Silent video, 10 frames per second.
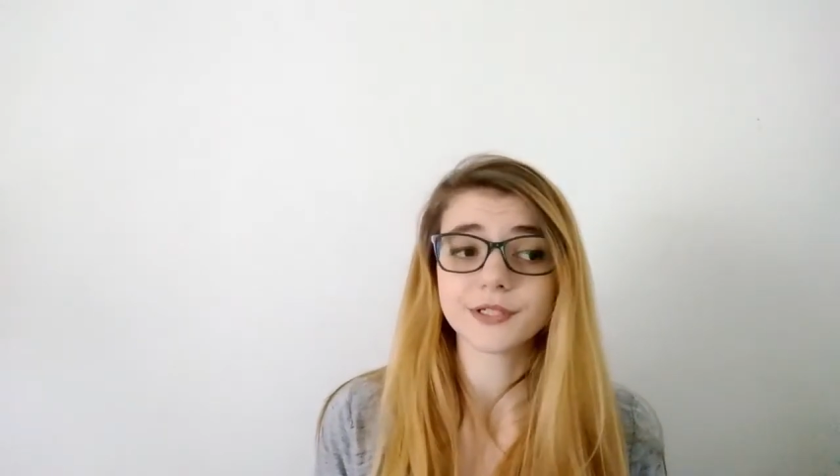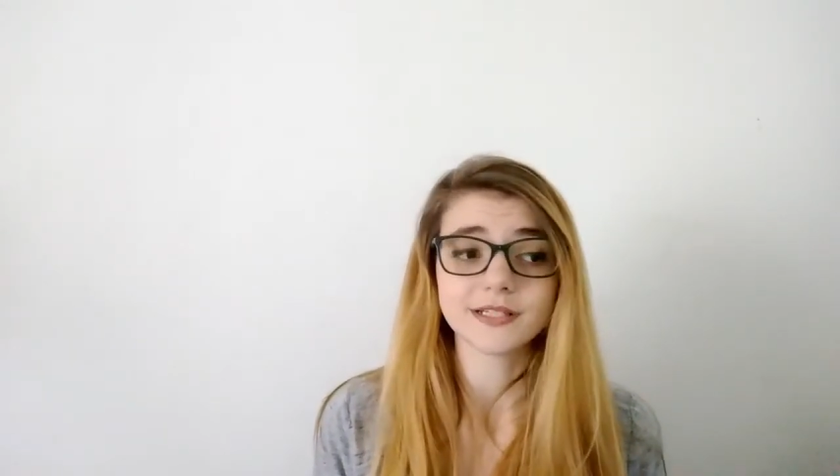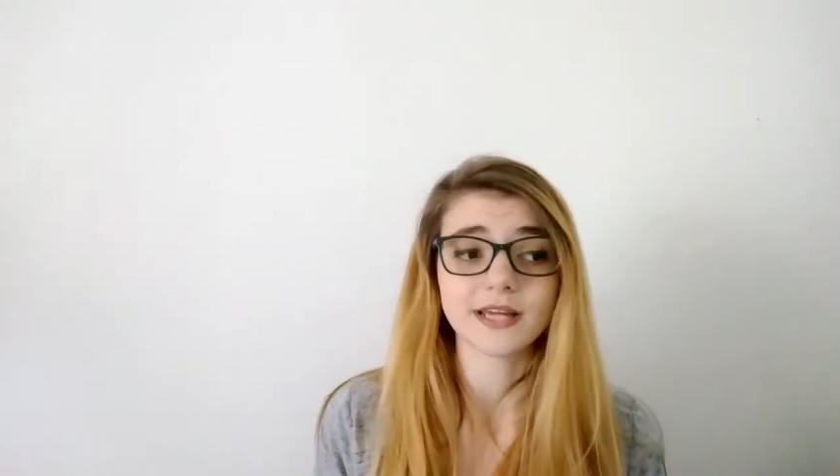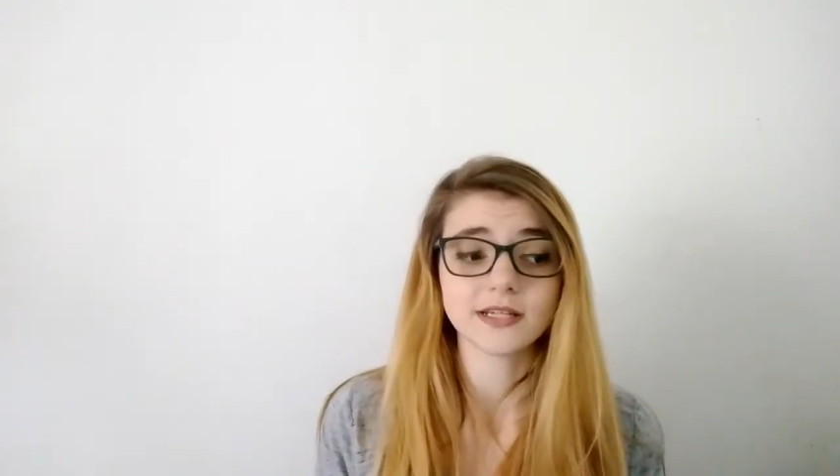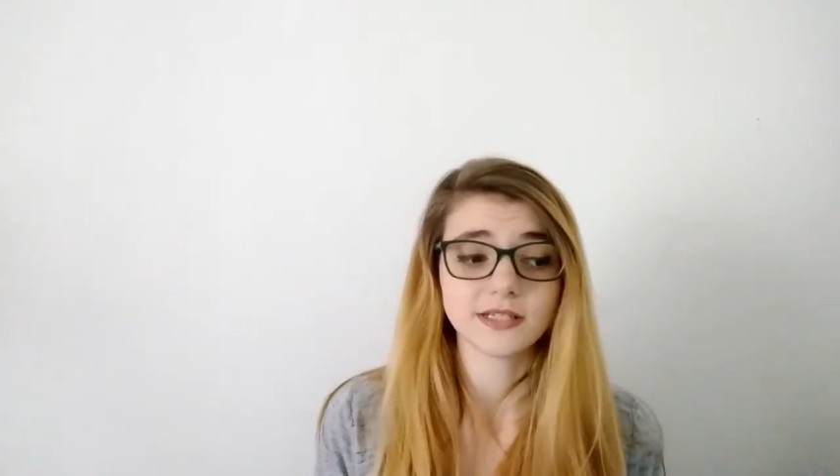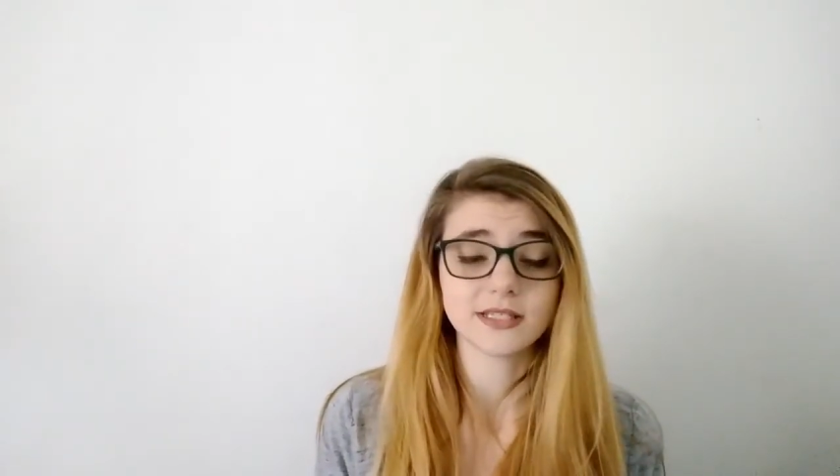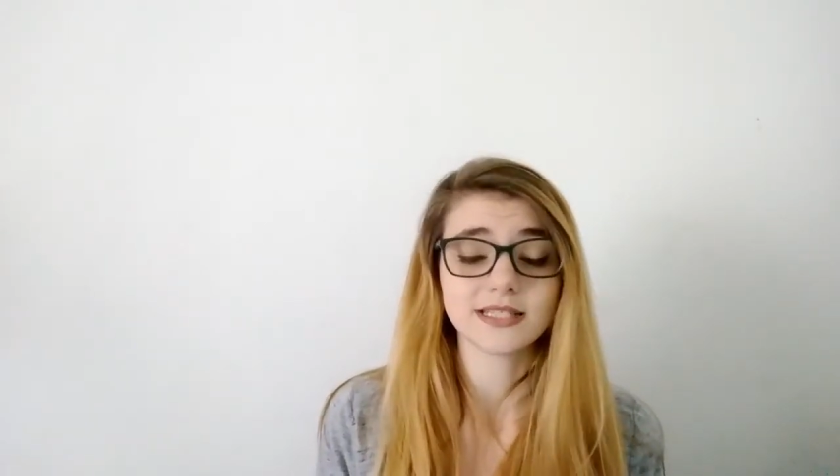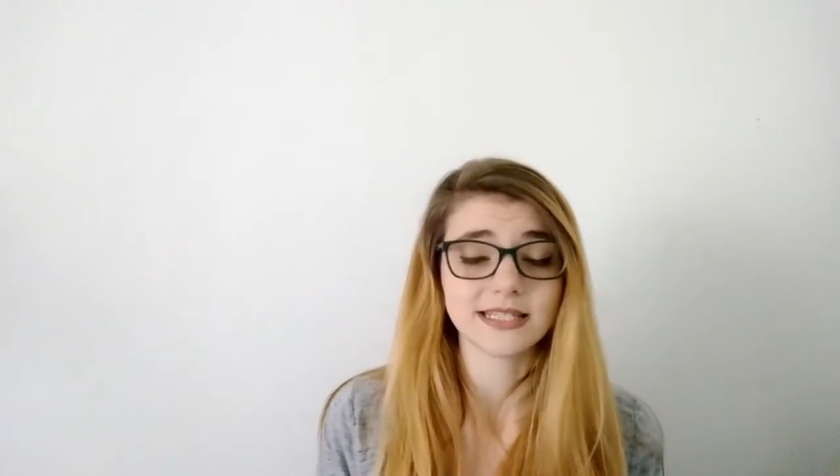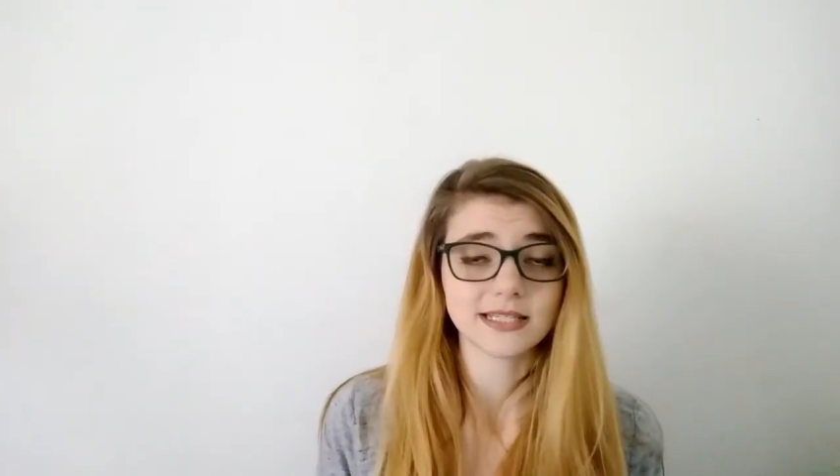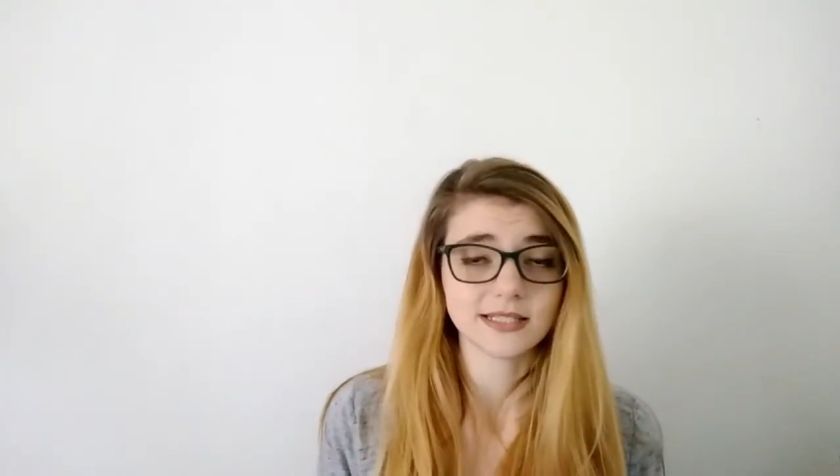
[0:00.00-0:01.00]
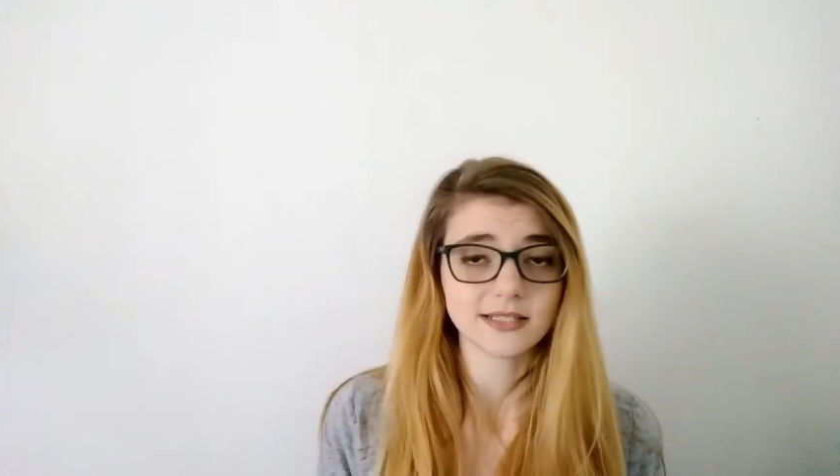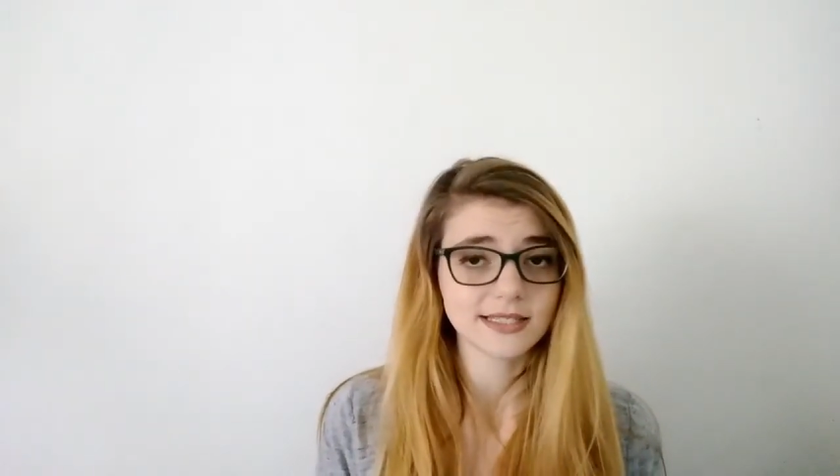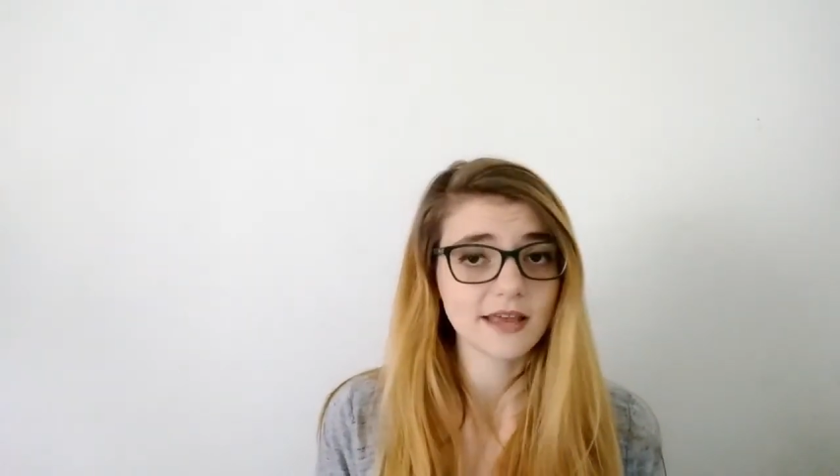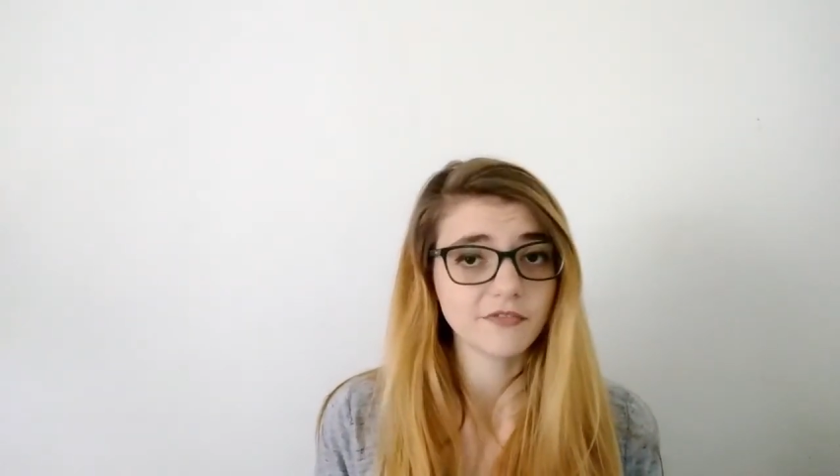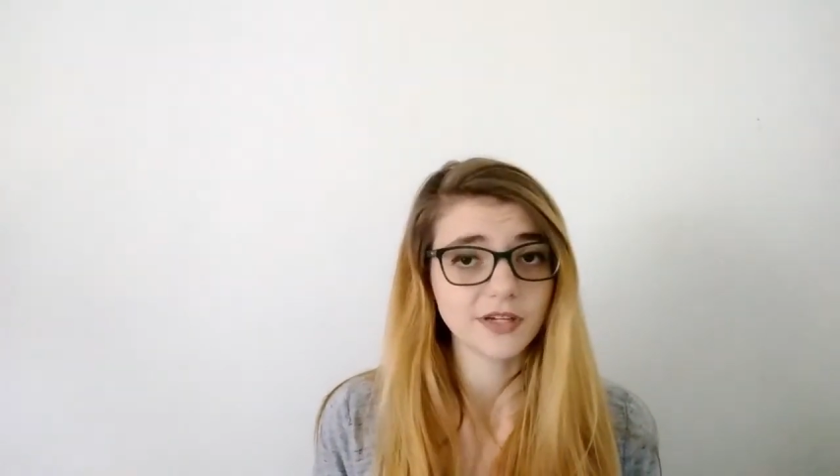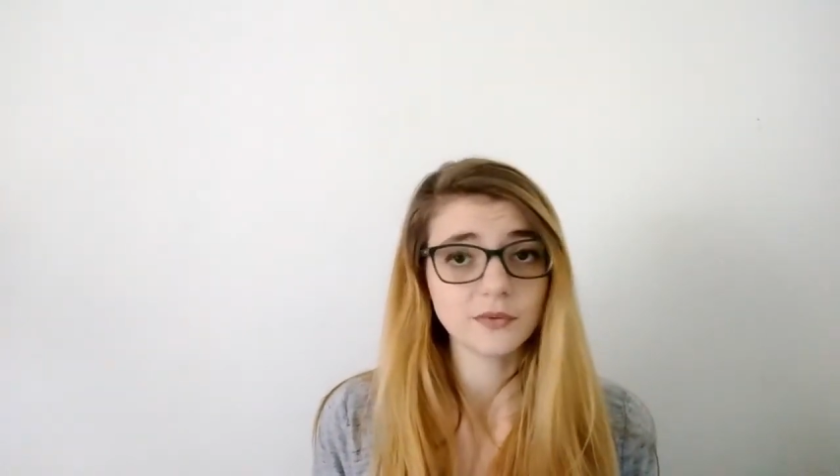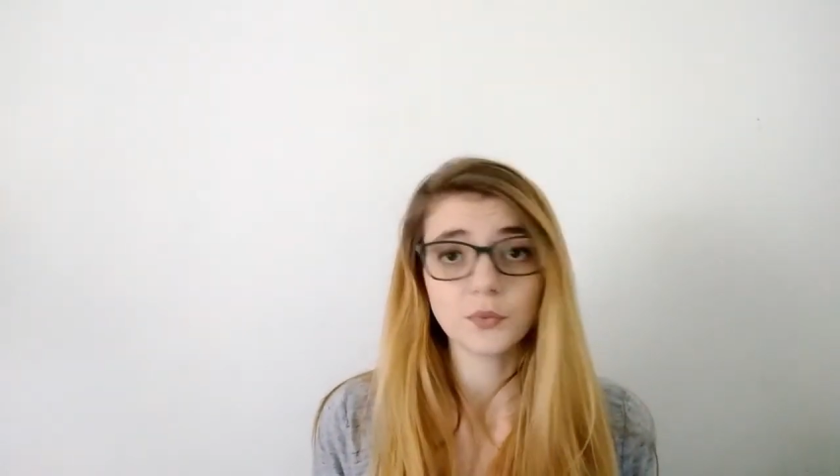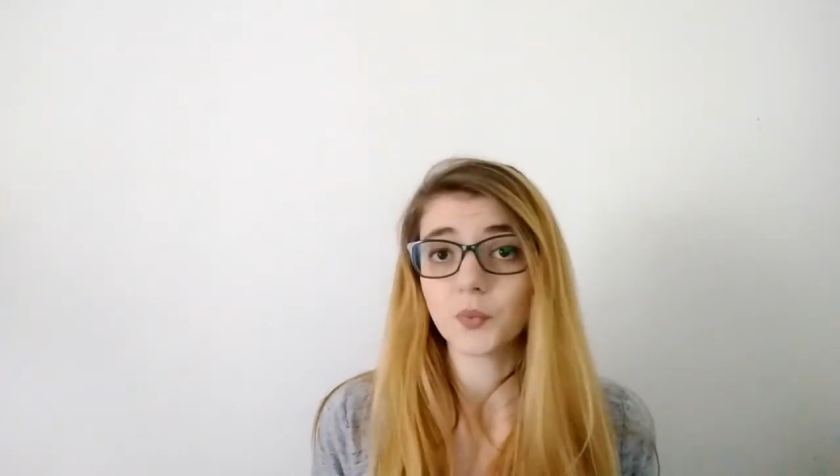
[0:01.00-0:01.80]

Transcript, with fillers: in nineteen sixty-seven,